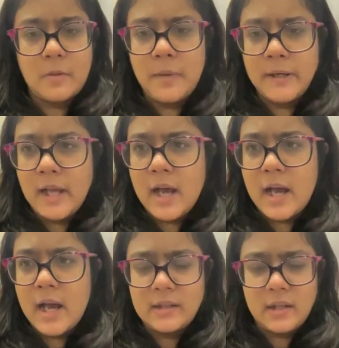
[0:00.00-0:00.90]
But yeah,
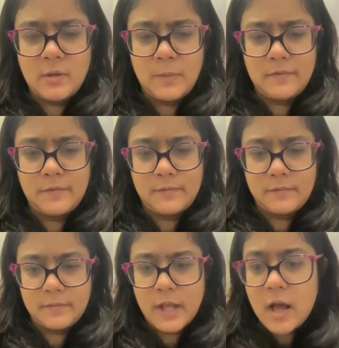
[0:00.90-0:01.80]
I'm I gonna... think,
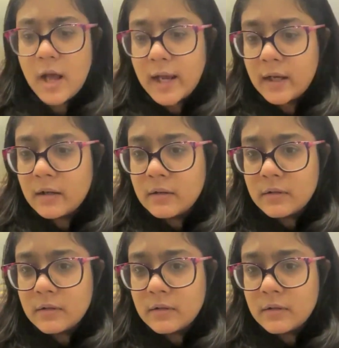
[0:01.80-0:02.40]
yeah, hi.